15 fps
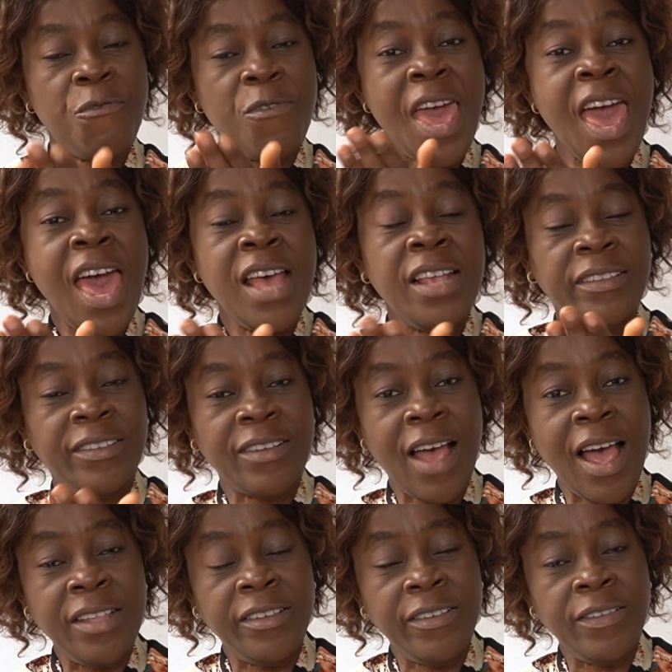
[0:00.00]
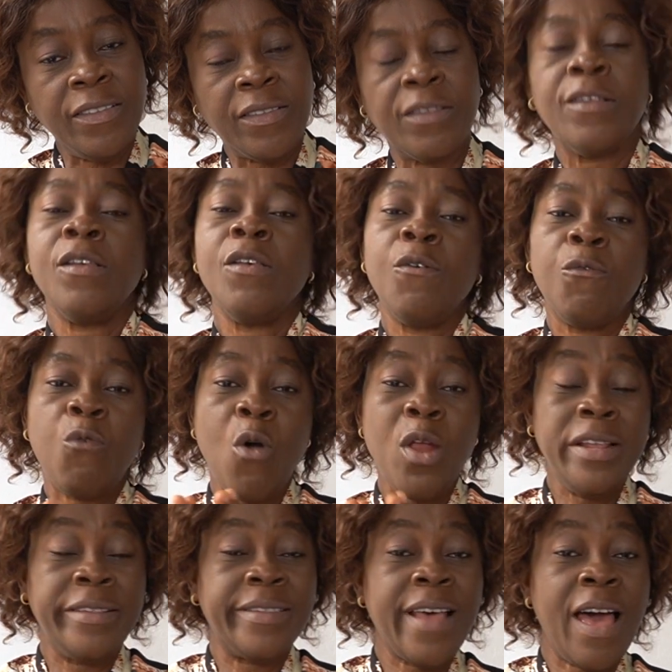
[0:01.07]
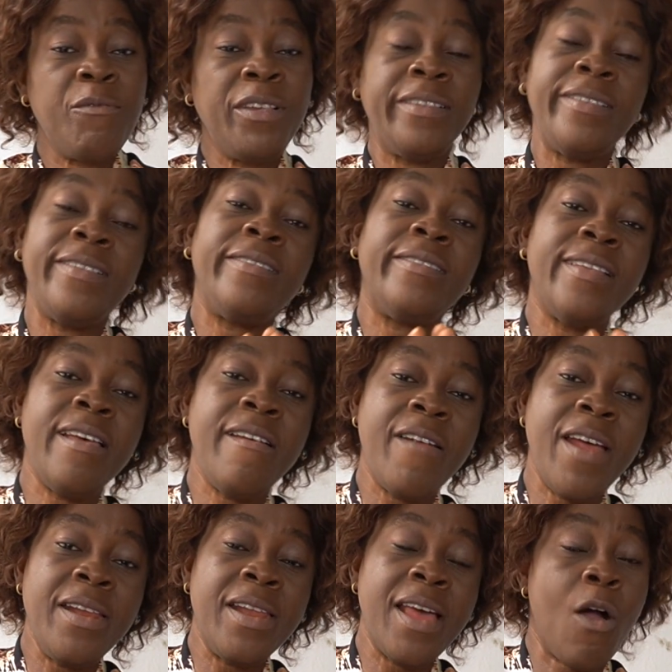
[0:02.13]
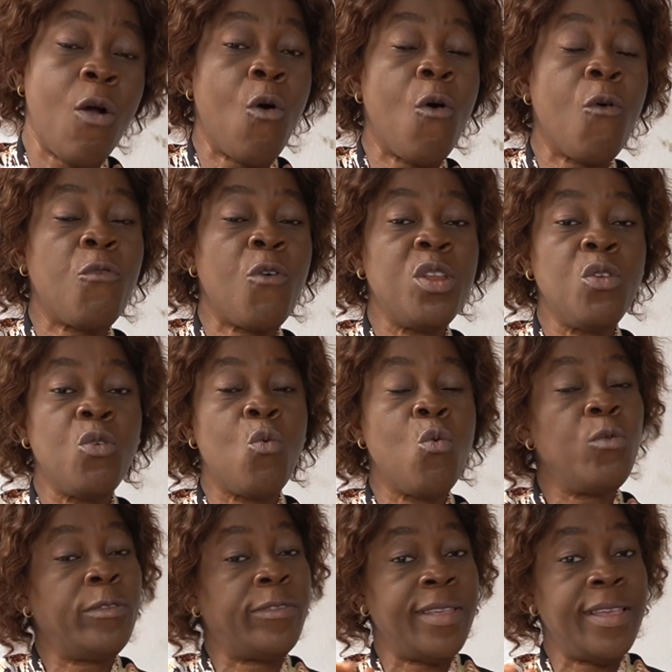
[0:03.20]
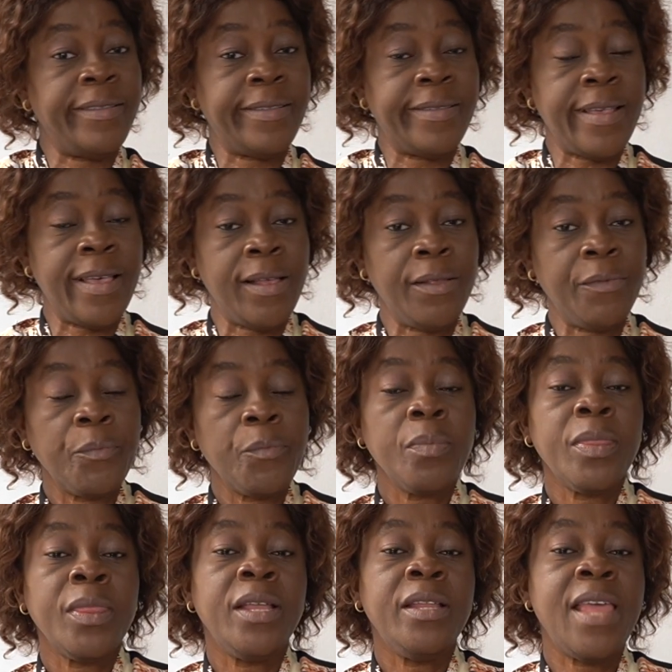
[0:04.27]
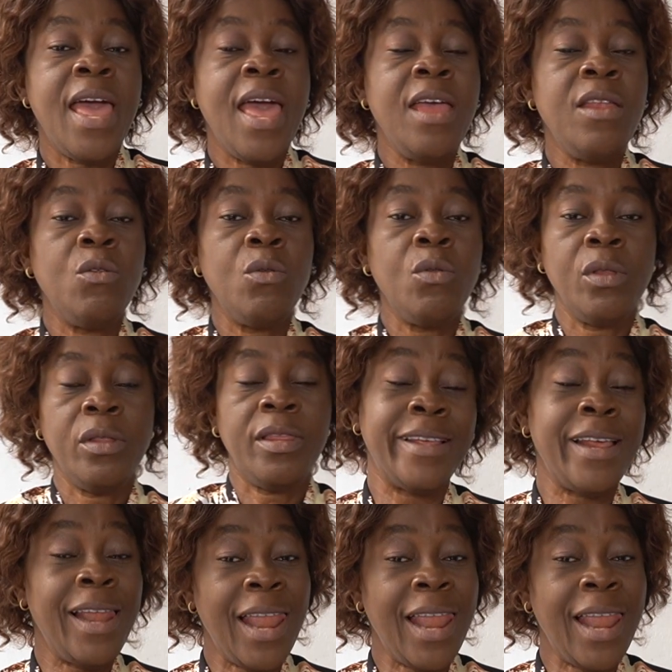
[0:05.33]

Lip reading: fair charges for the services they render or for the goods they sell. Then the